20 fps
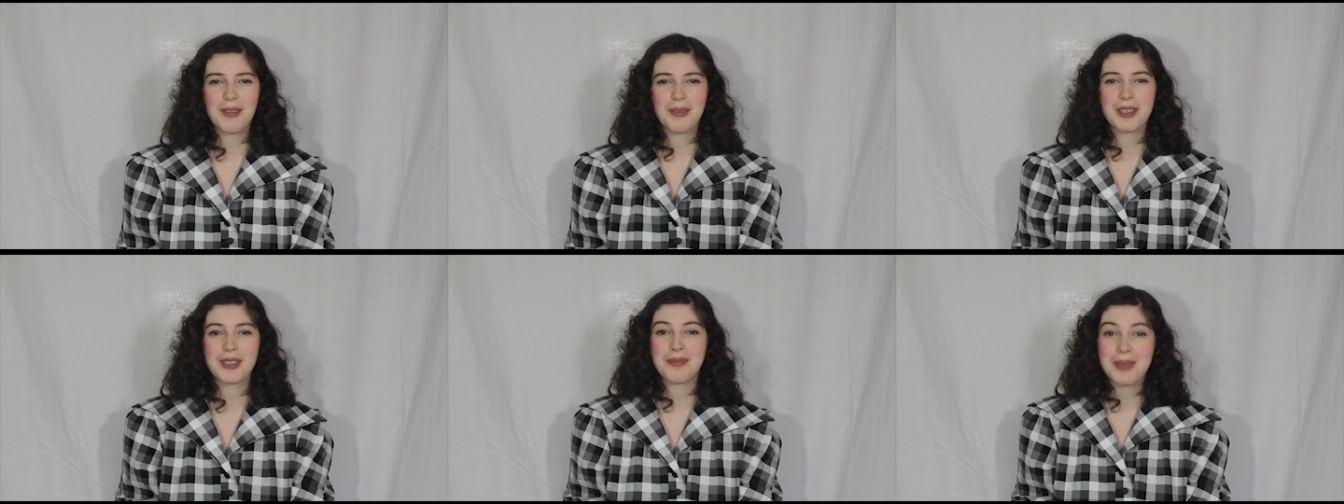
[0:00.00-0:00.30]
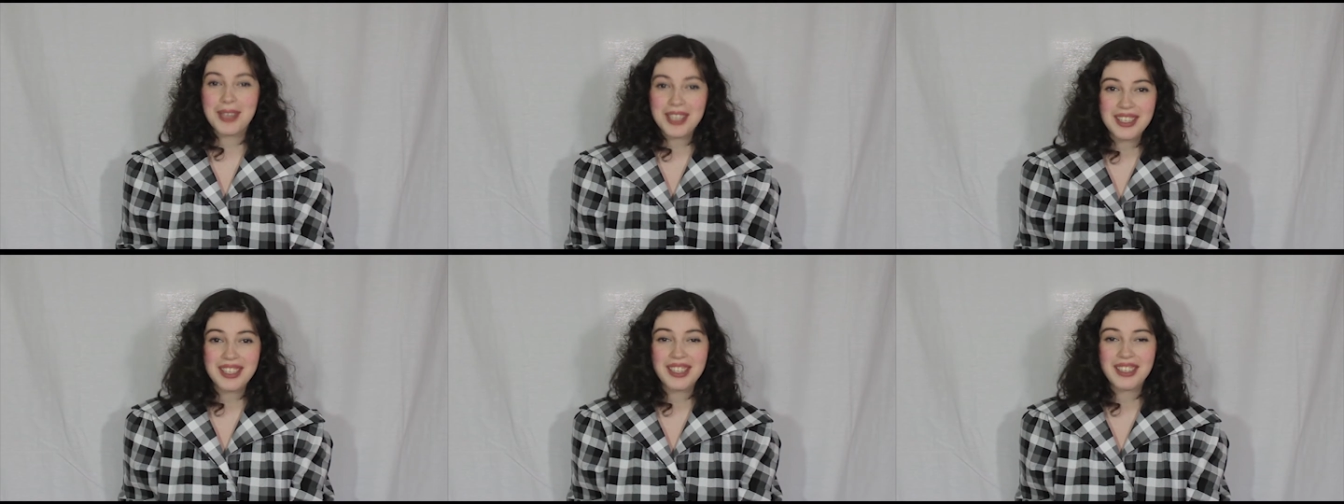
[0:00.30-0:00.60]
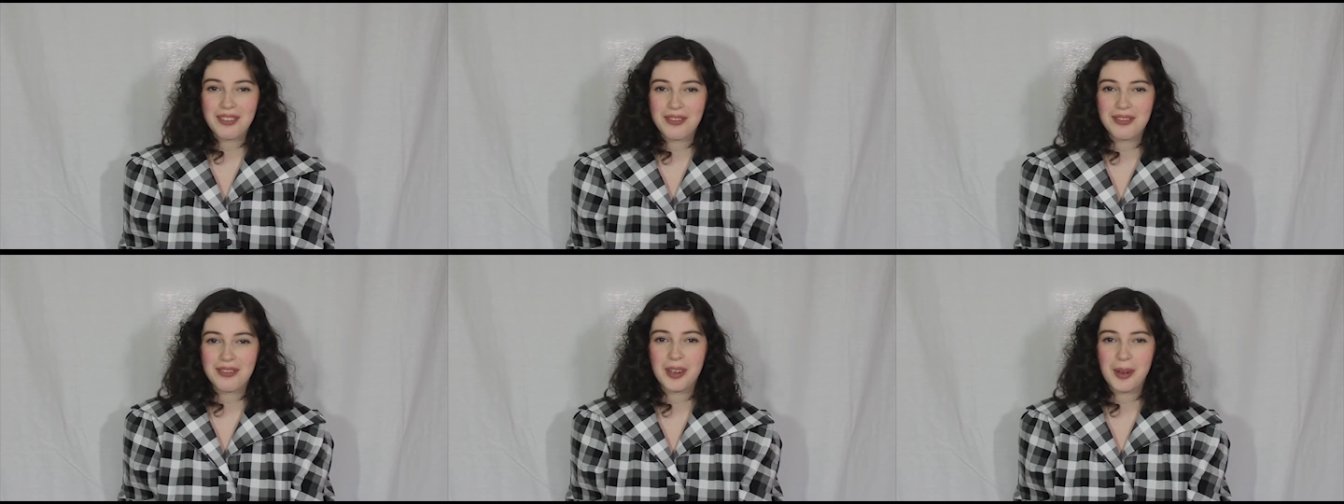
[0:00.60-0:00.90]
was
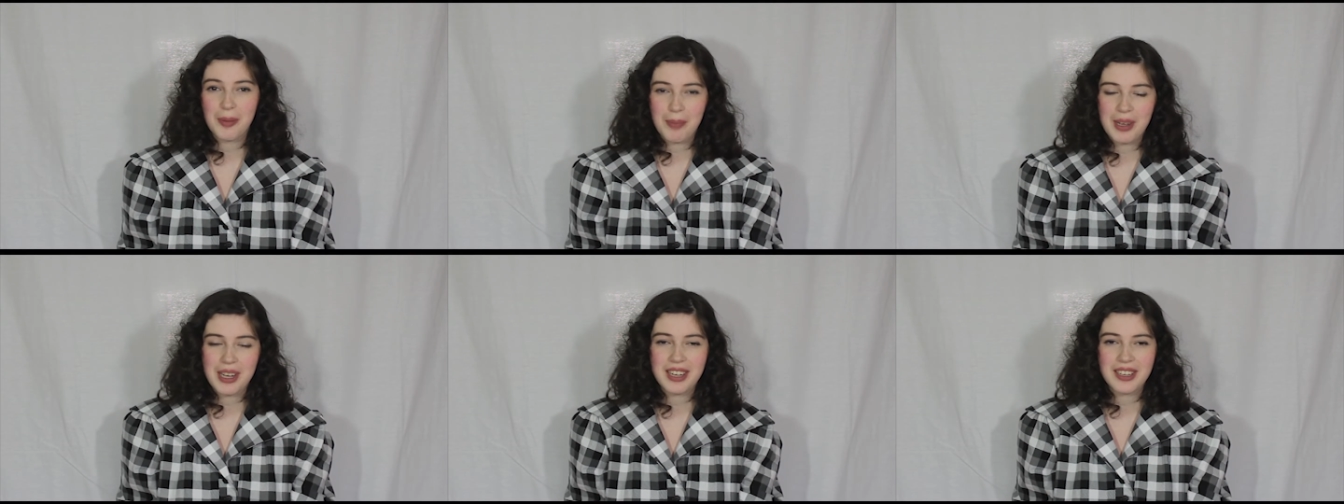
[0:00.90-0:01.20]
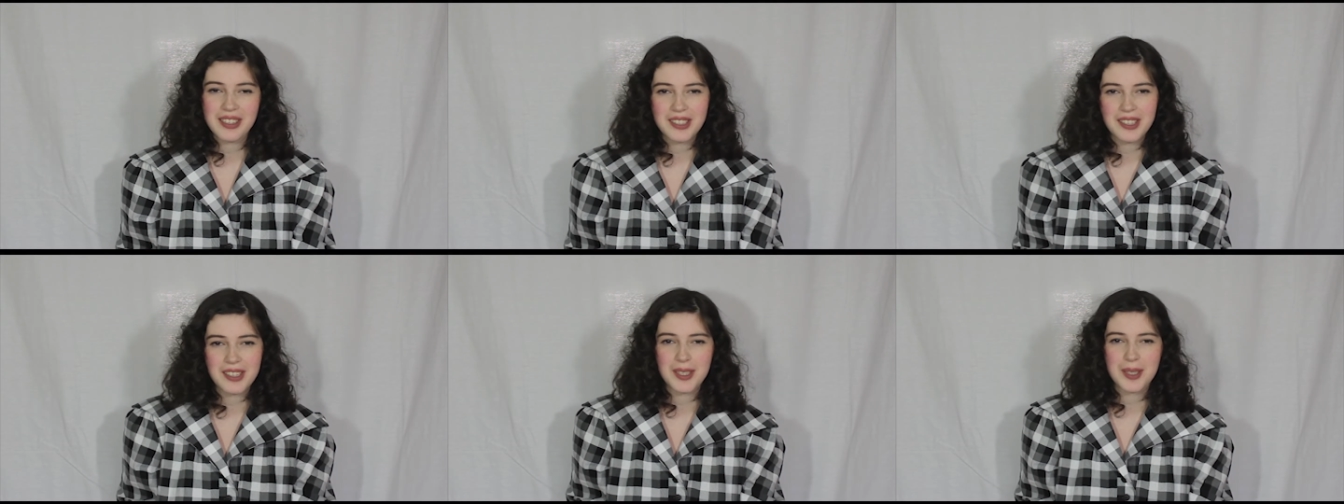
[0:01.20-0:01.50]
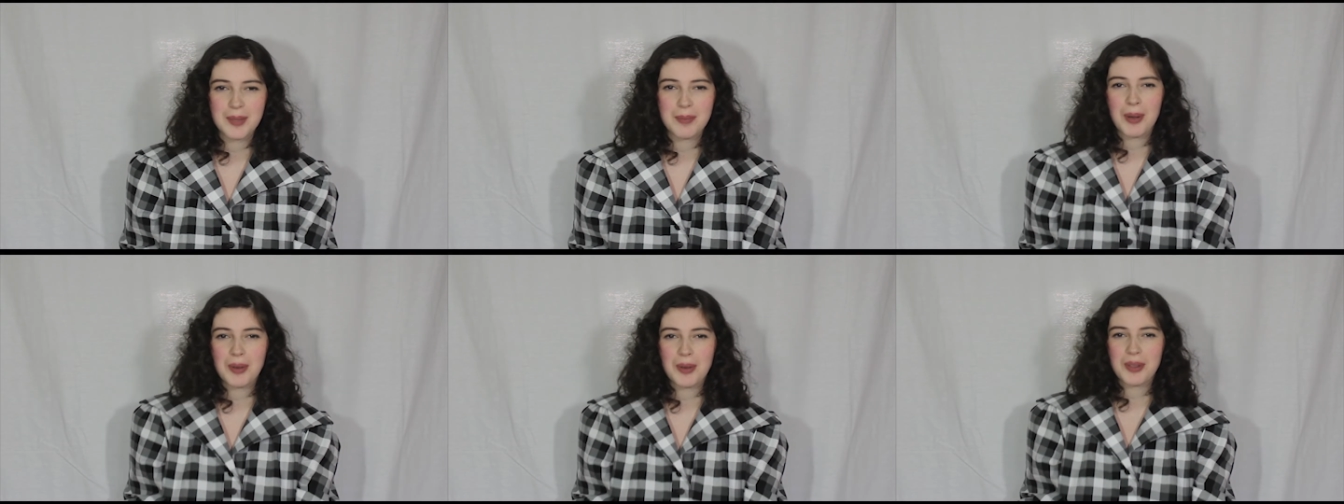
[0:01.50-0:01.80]
missing a few
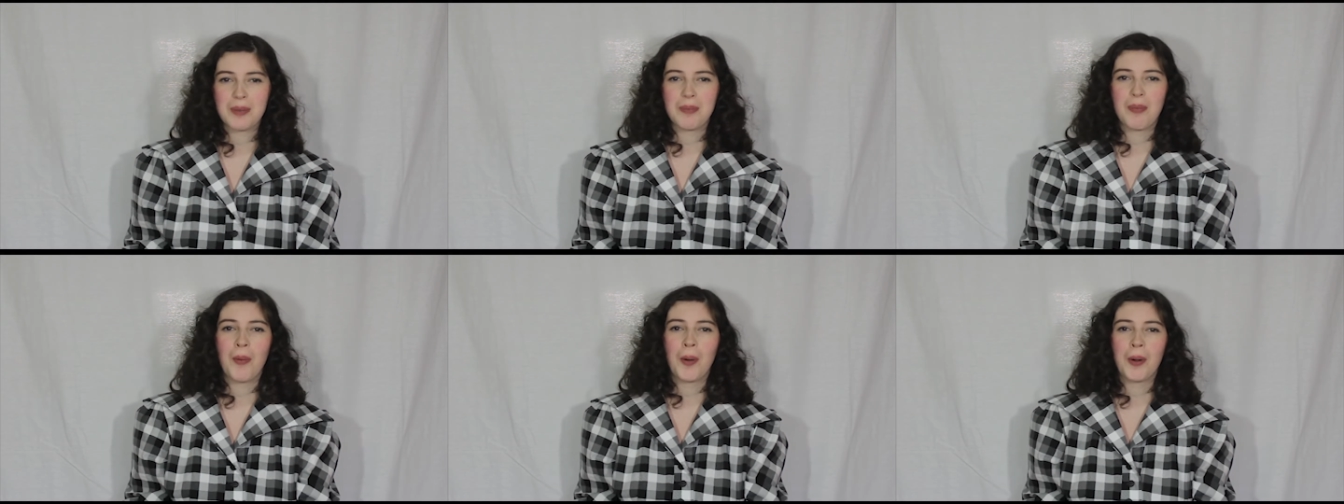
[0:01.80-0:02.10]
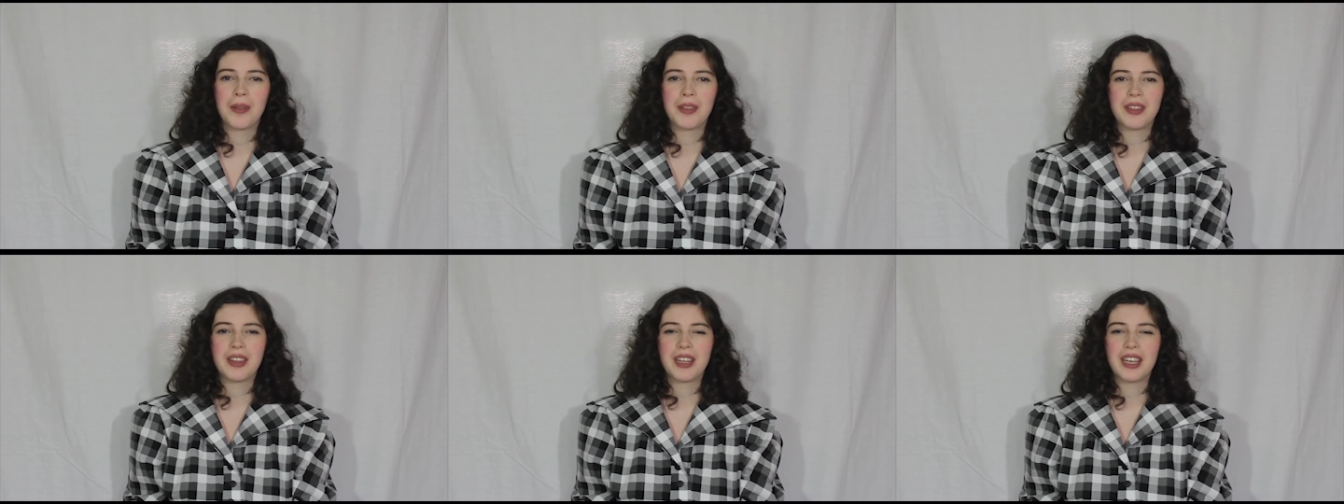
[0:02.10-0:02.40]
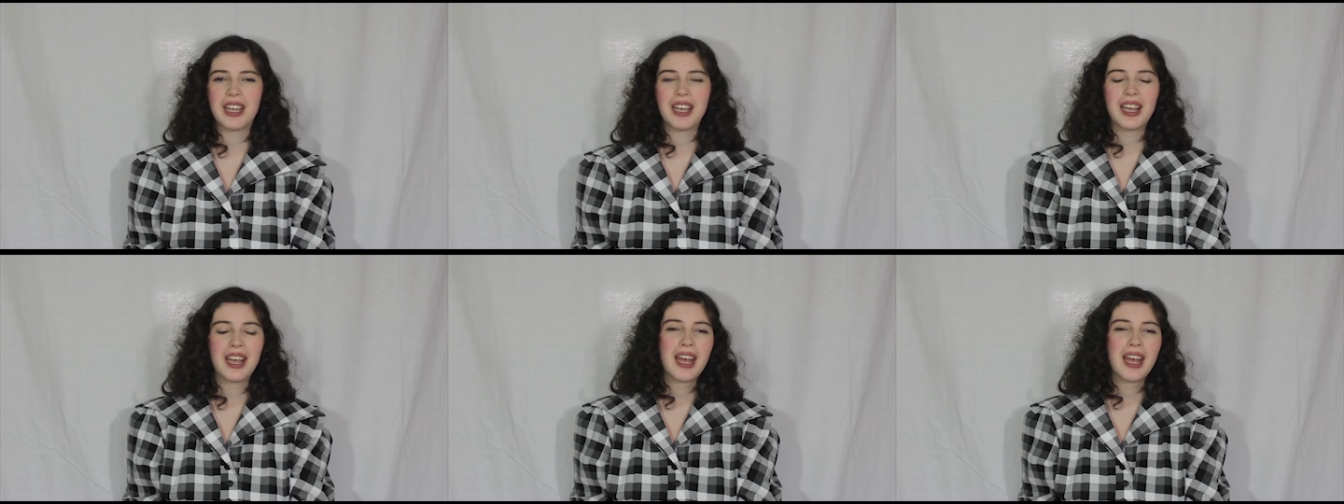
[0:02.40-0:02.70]
pieces, most
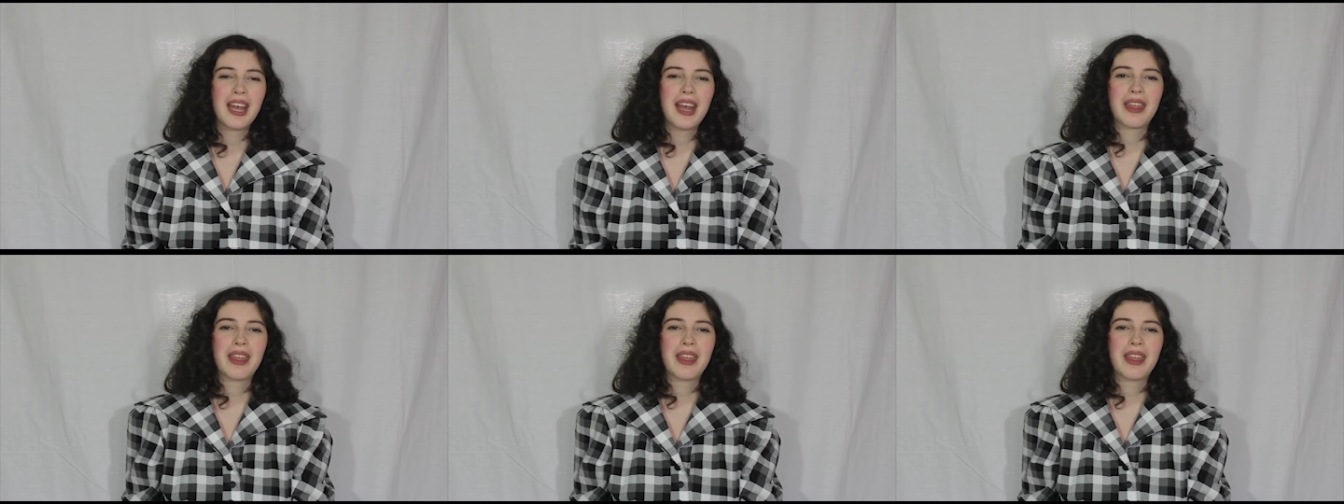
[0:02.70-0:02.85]
importantly